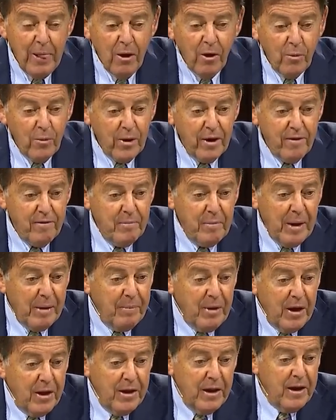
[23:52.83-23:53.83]
or whatever it might
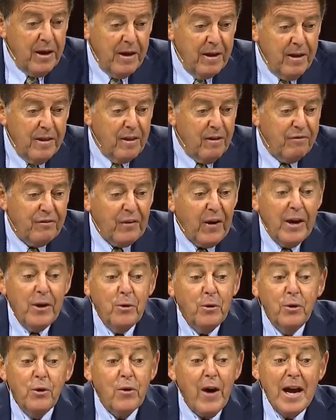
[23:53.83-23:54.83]
be, and uh, uh, the
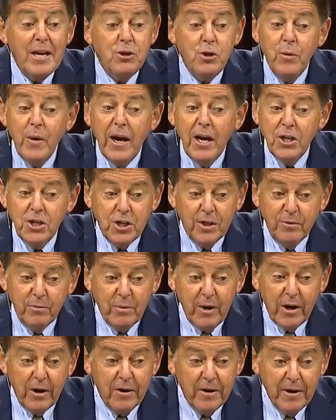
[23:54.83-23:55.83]
final graduation
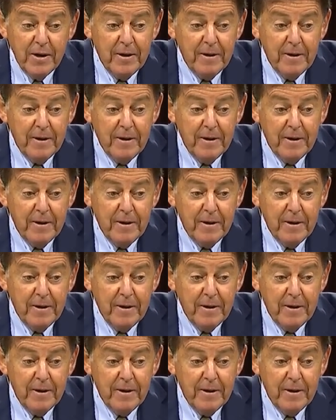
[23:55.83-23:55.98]
where,